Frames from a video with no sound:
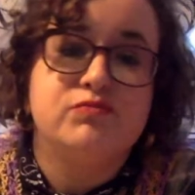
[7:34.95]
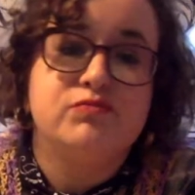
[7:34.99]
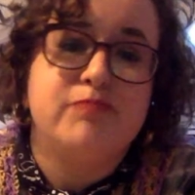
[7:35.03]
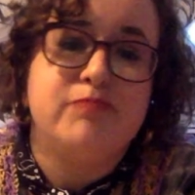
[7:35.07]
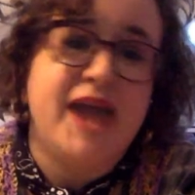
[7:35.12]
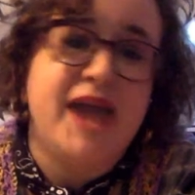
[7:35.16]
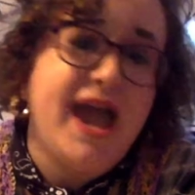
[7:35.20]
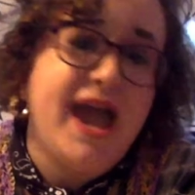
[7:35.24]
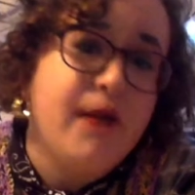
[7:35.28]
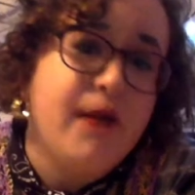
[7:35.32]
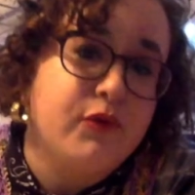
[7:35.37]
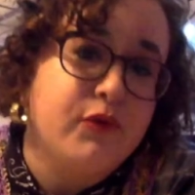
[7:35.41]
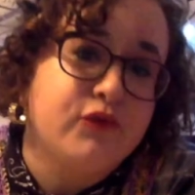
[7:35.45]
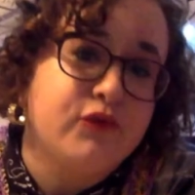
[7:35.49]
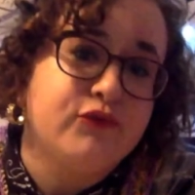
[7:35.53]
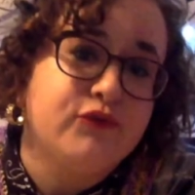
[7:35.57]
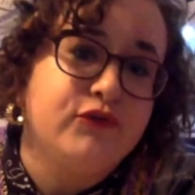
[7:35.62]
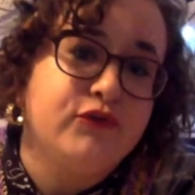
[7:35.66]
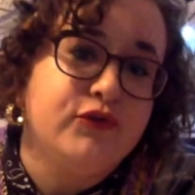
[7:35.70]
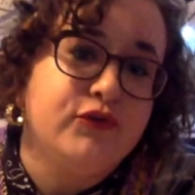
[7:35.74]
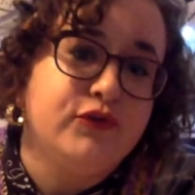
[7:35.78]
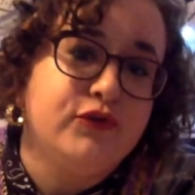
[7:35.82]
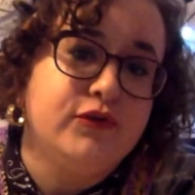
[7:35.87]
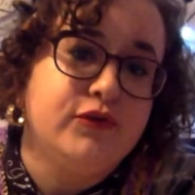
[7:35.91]

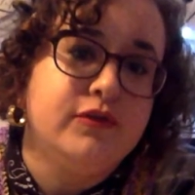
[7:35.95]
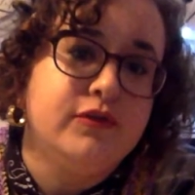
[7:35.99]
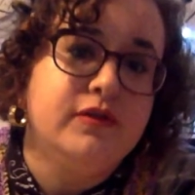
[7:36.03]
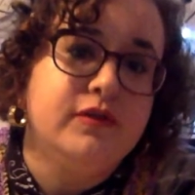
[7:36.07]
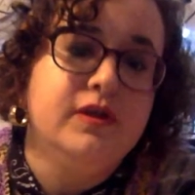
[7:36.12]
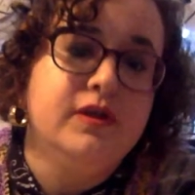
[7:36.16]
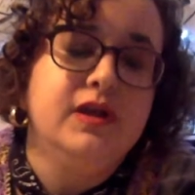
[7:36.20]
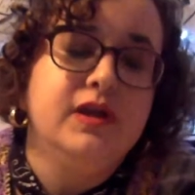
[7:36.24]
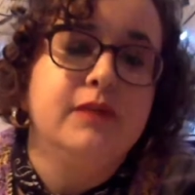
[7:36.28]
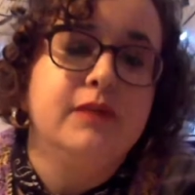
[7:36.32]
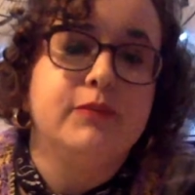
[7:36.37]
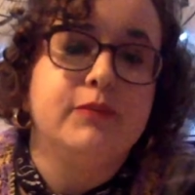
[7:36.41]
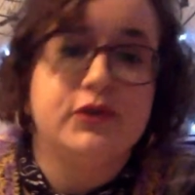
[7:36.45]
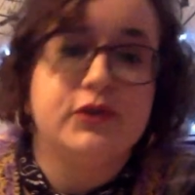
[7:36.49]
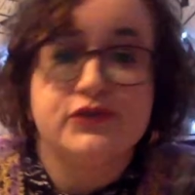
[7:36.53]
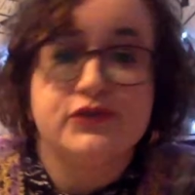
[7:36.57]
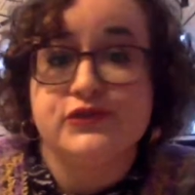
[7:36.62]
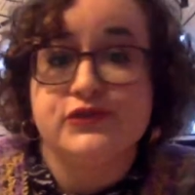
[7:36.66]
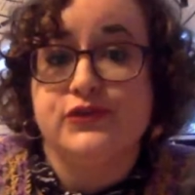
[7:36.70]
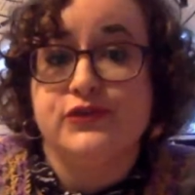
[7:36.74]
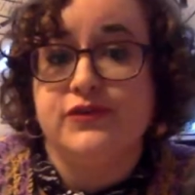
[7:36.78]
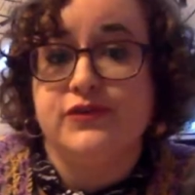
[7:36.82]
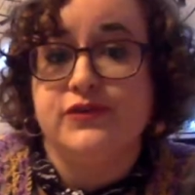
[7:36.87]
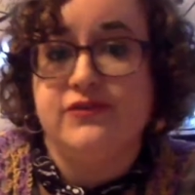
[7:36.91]
powerful
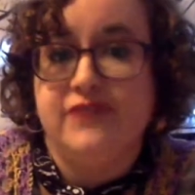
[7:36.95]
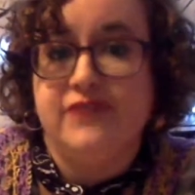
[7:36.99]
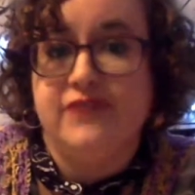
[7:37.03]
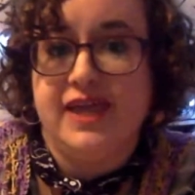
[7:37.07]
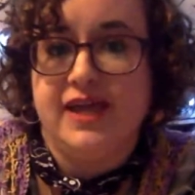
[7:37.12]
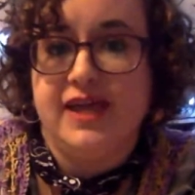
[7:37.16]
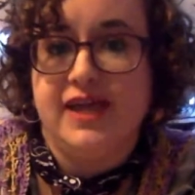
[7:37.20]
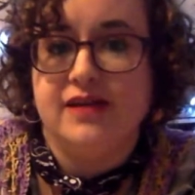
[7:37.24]
personal fan